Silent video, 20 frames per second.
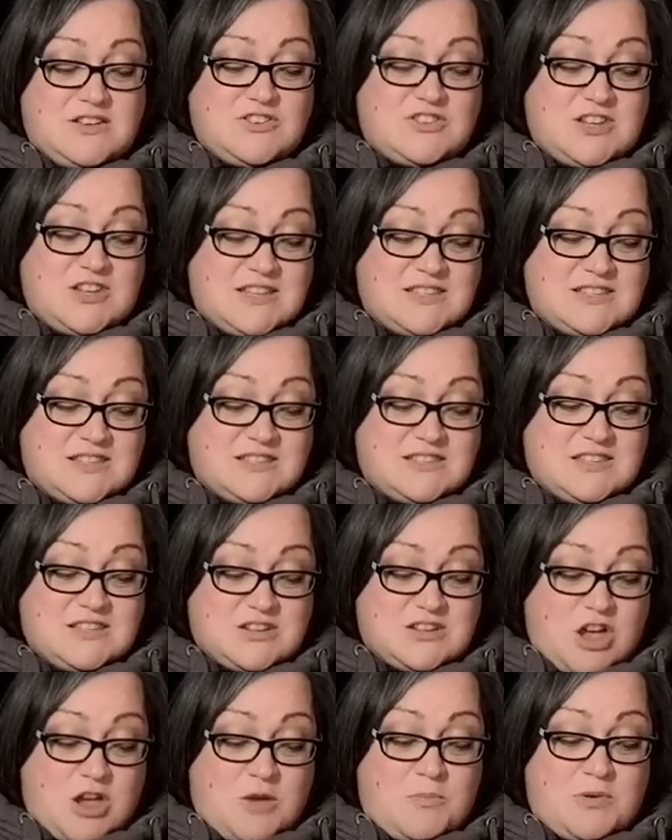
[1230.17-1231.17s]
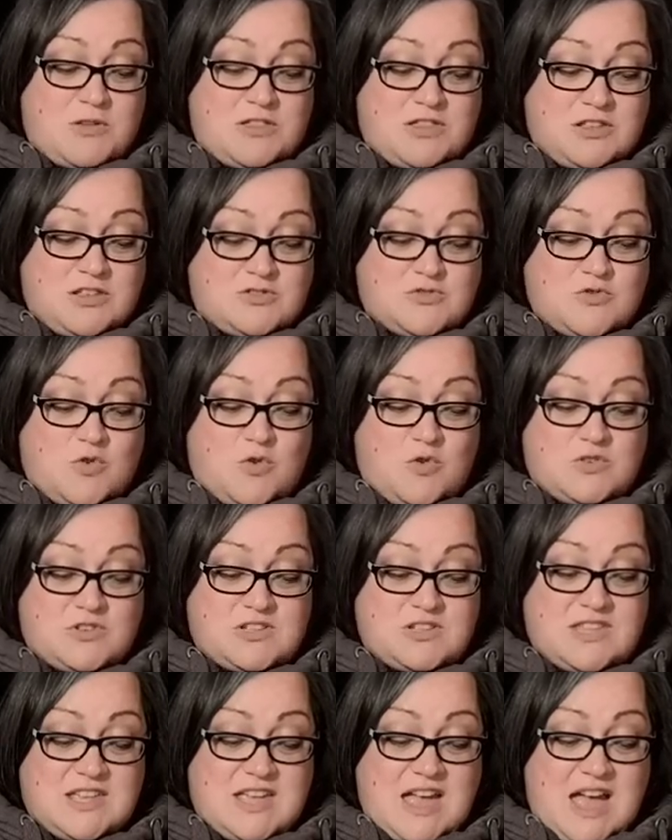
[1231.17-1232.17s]
Jesus had opened the door
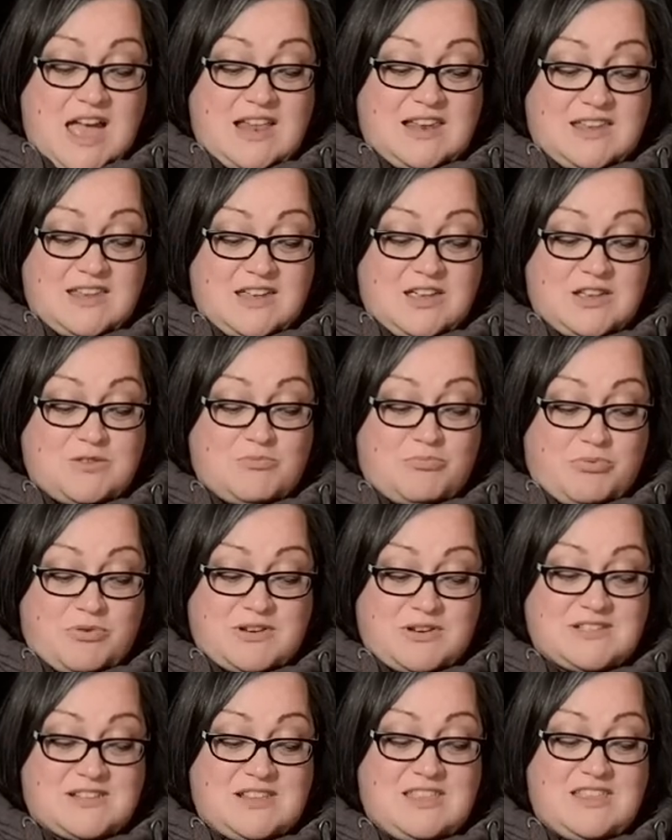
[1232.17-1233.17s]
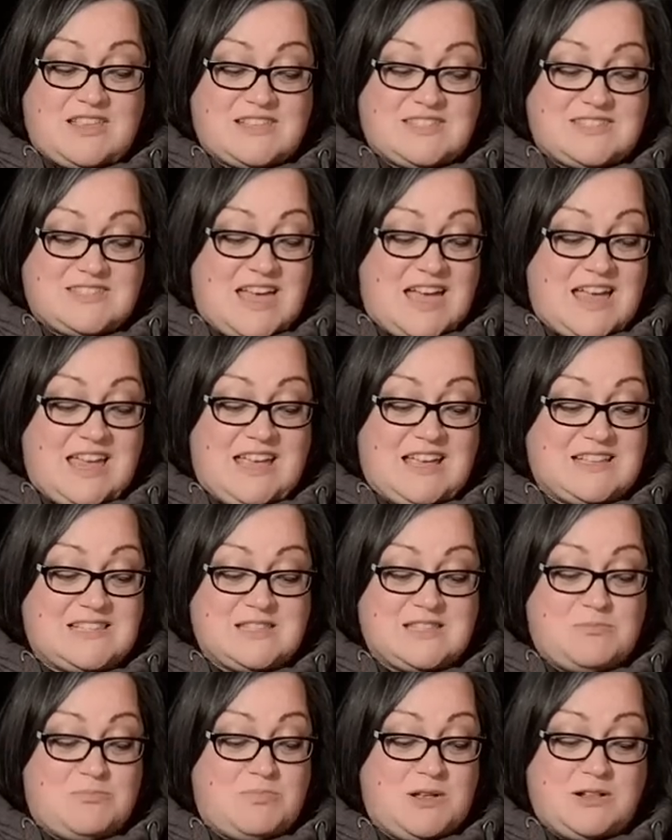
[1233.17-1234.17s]
to the elegant prison that Zacchaeus
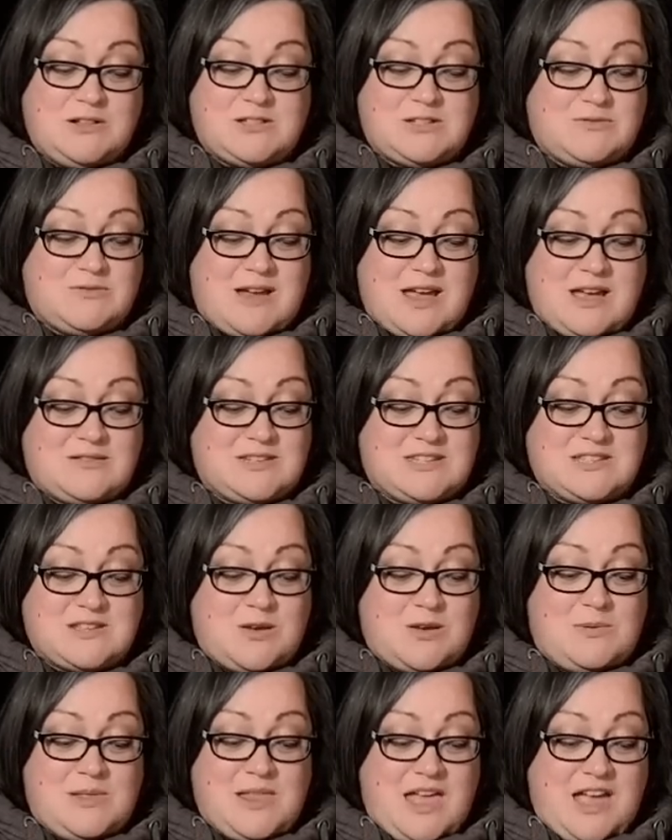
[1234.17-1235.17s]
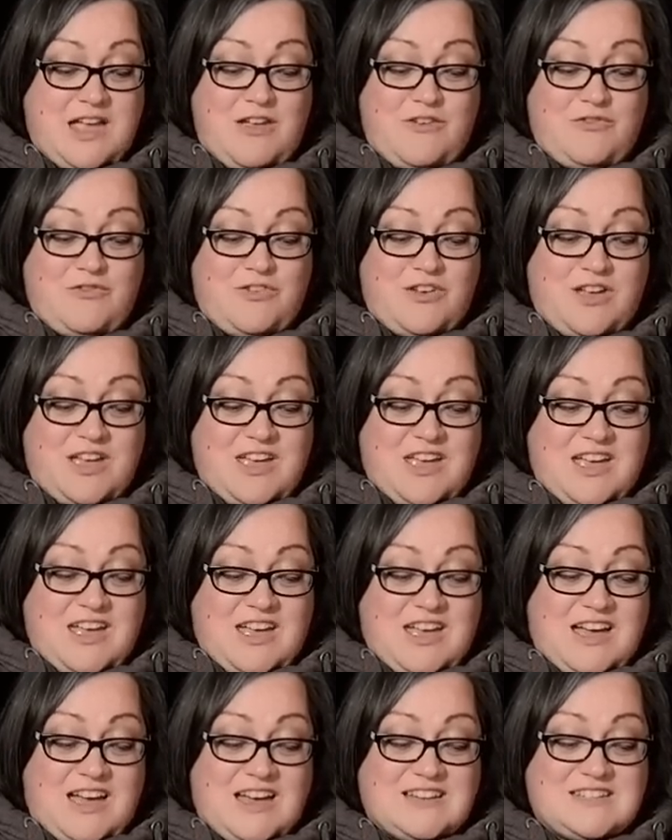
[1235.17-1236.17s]
had built around his own life,
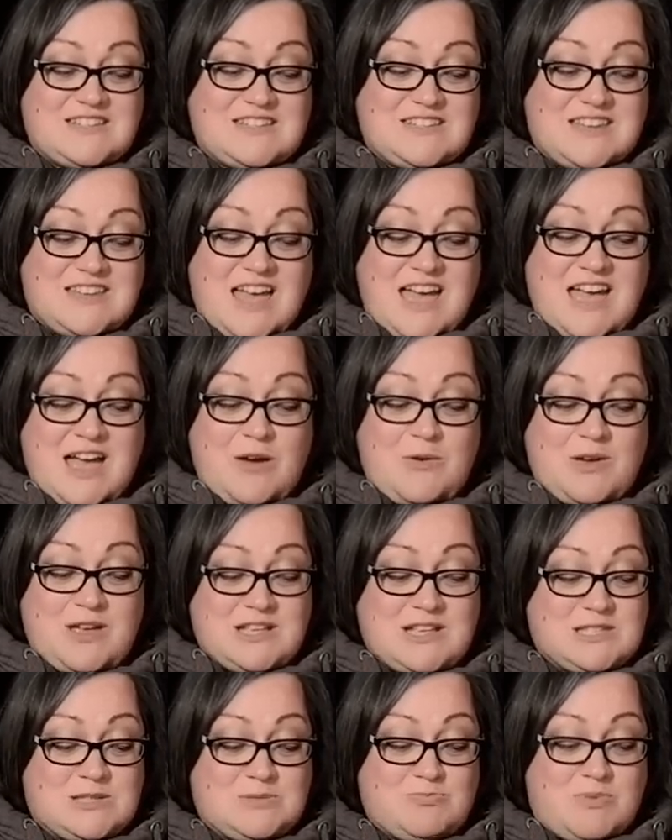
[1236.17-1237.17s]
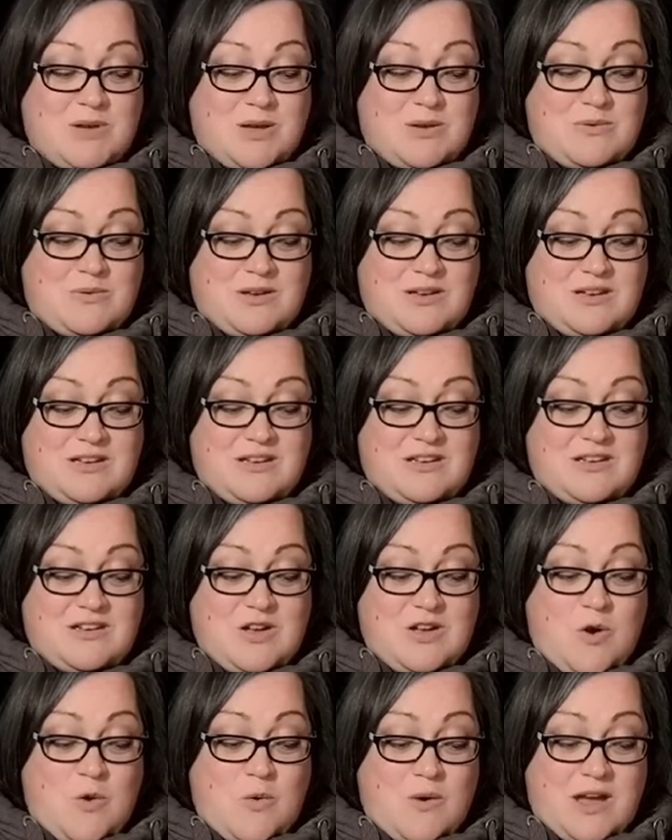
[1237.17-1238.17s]
and now he spoke
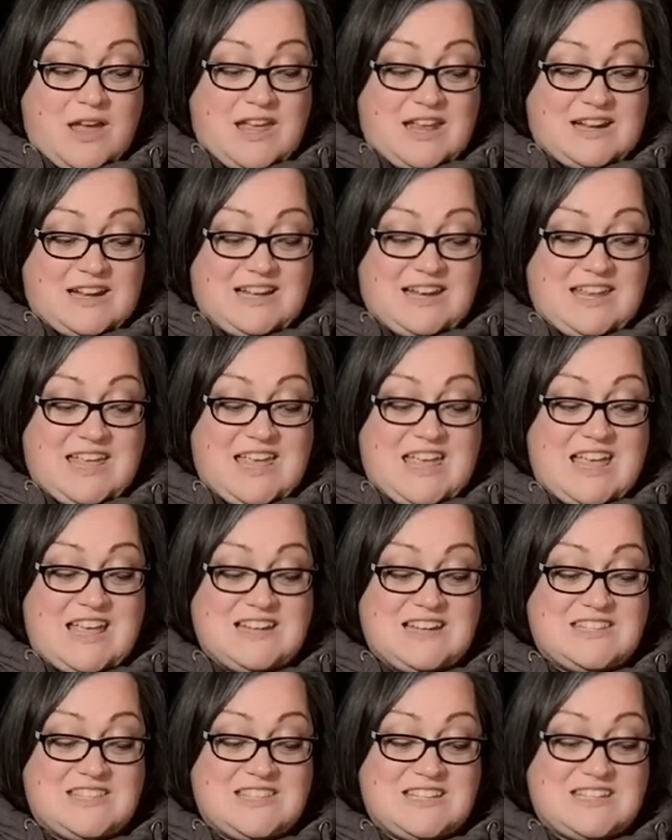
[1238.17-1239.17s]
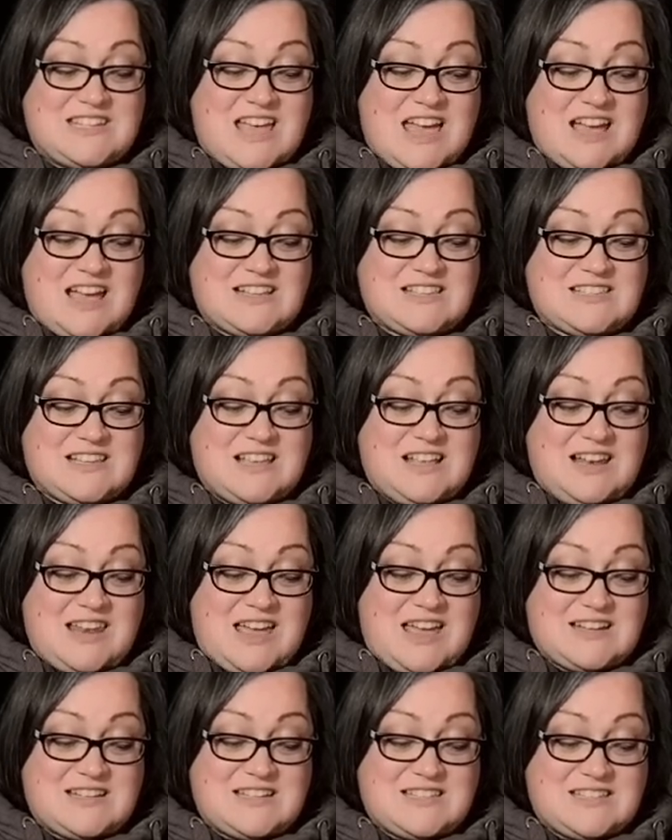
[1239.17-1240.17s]
quietly into the tax
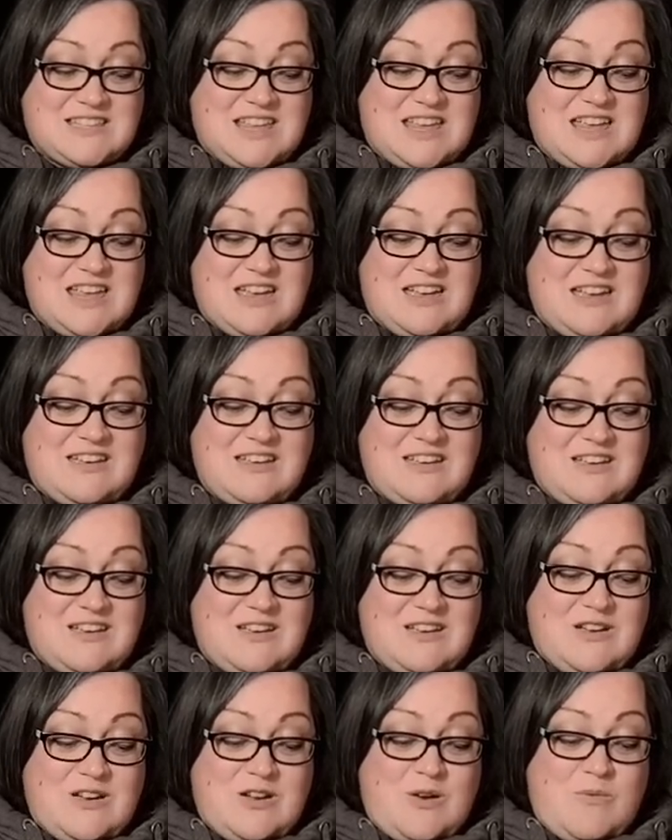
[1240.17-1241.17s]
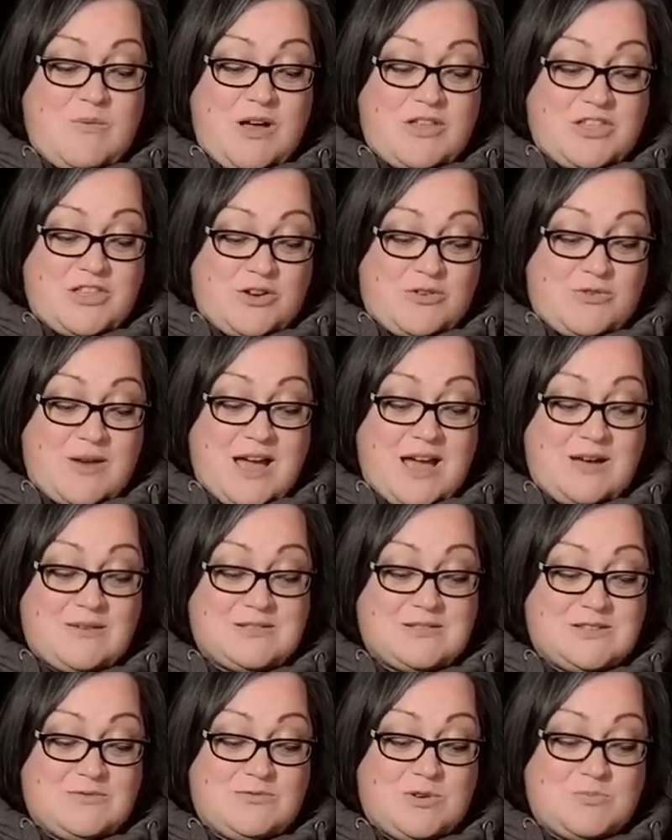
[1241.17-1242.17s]
collector's ear while the
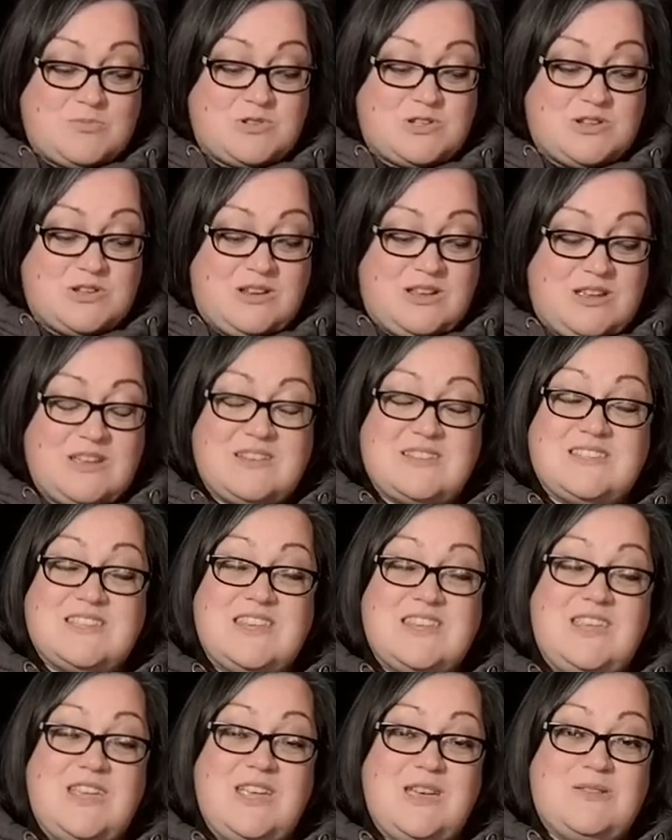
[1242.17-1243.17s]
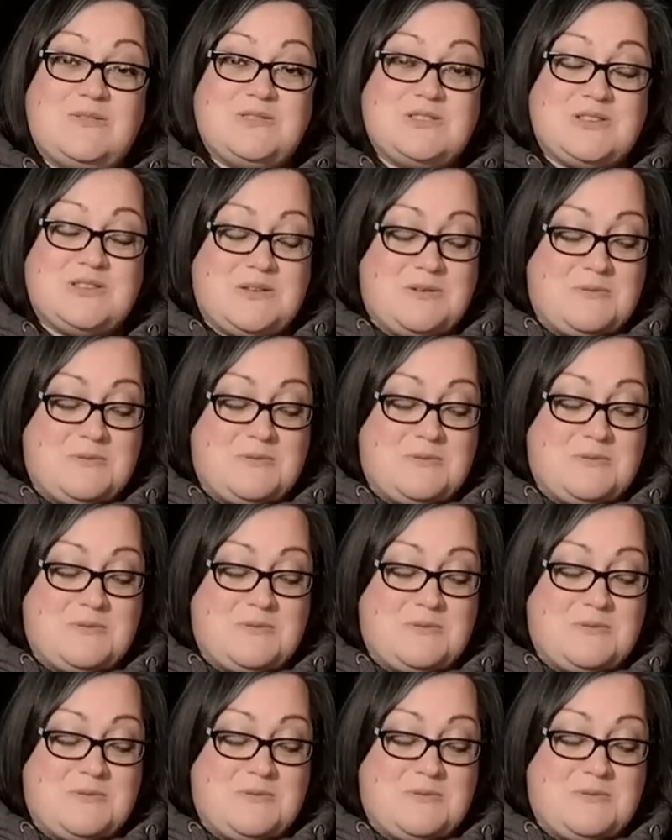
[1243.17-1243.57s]
crowd's eruption continued.